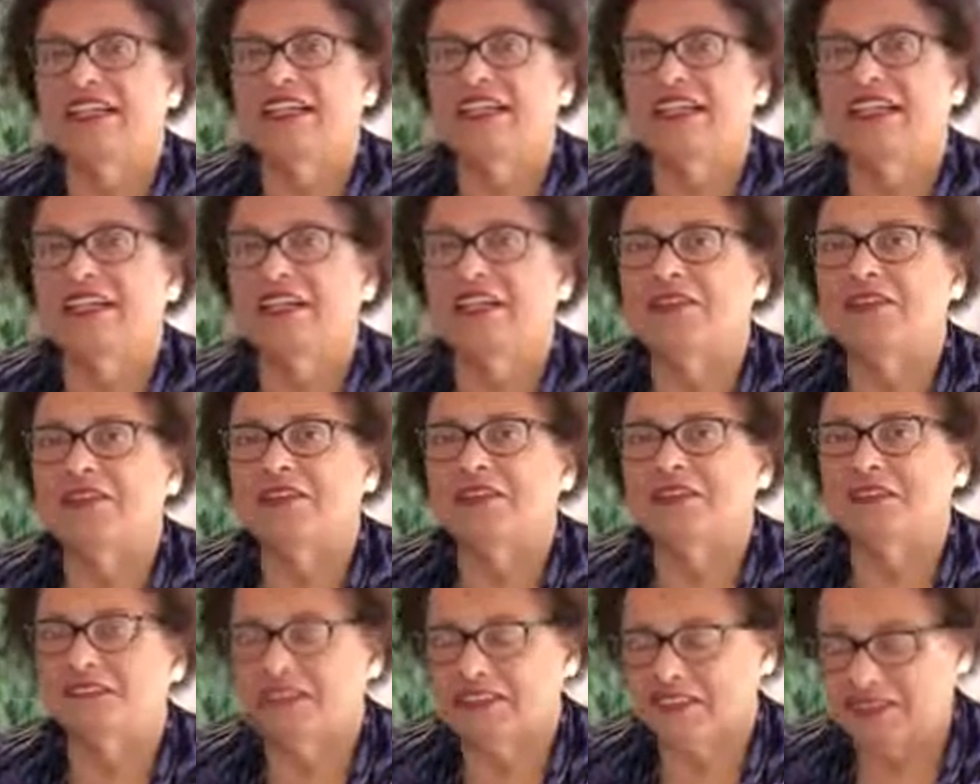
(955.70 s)
I
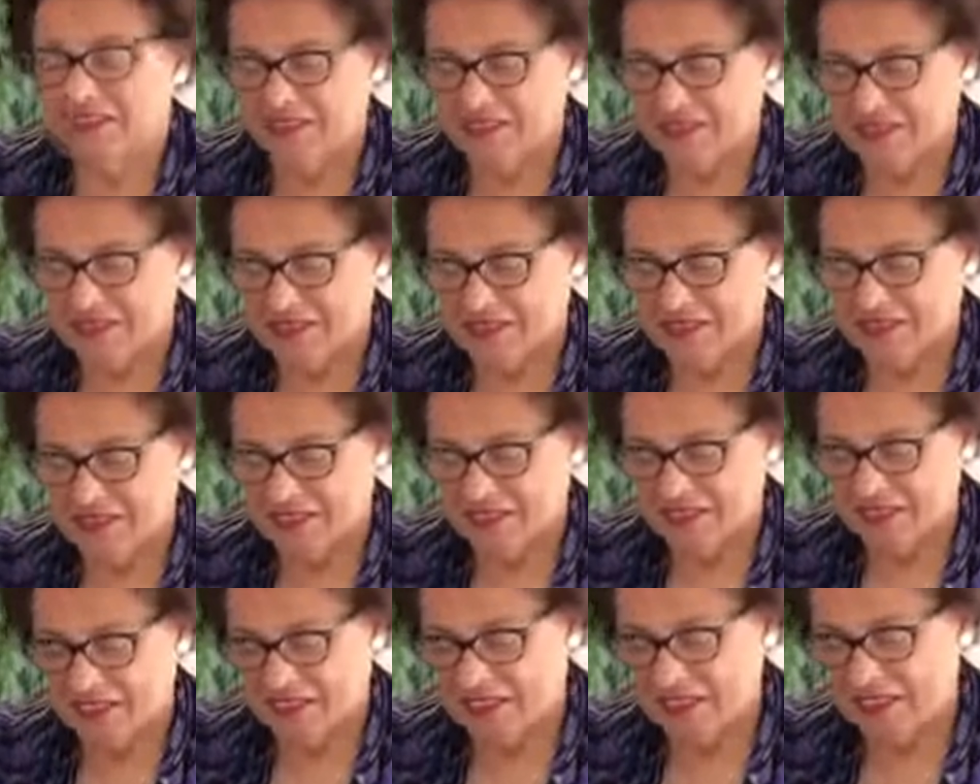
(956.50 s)
was
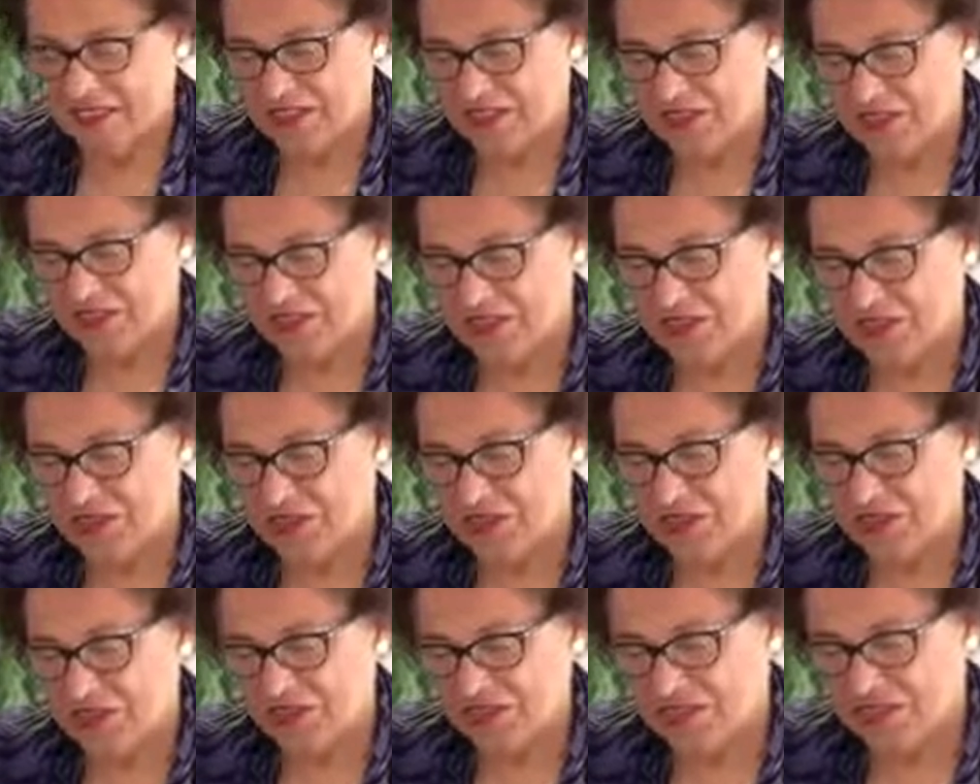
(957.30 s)
engaged to
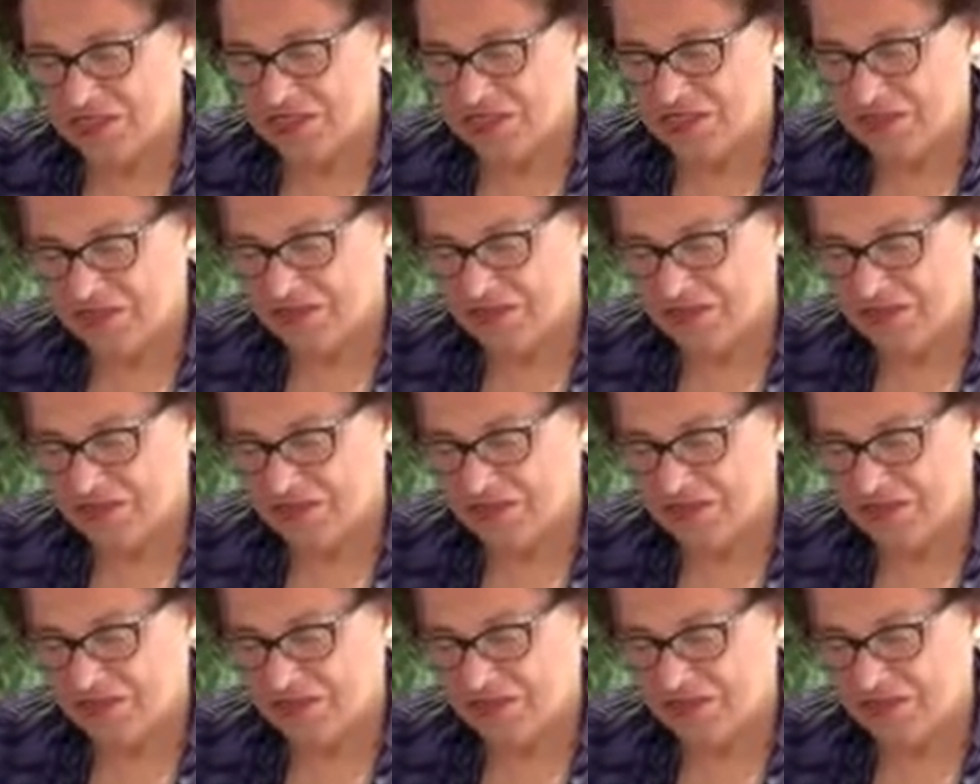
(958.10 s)
George,